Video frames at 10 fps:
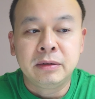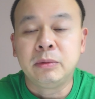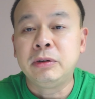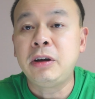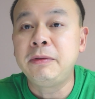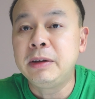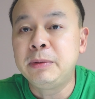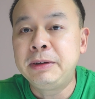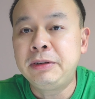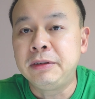which hopefully will
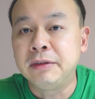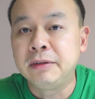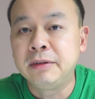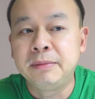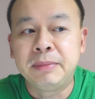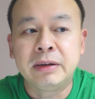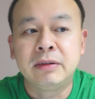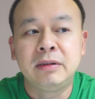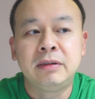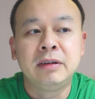be soon
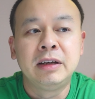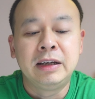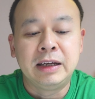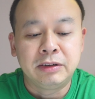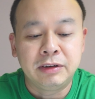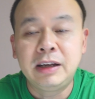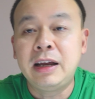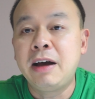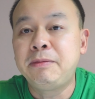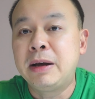because it's already
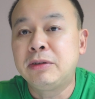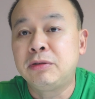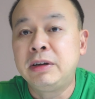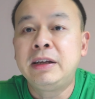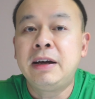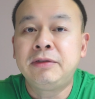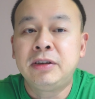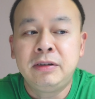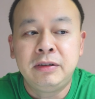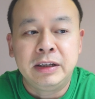half past three in the
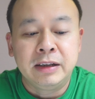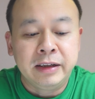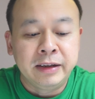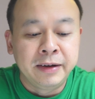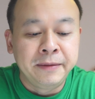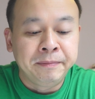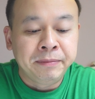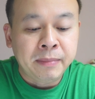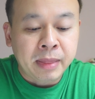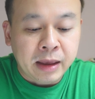afternoon nearly,
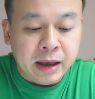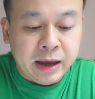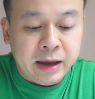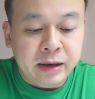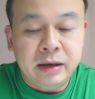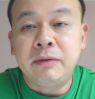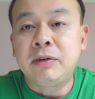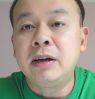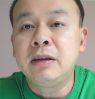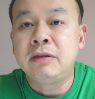and I've
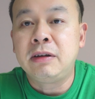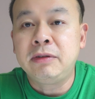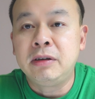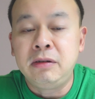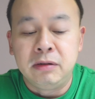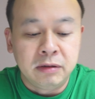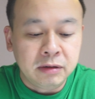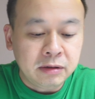got other stuff to do.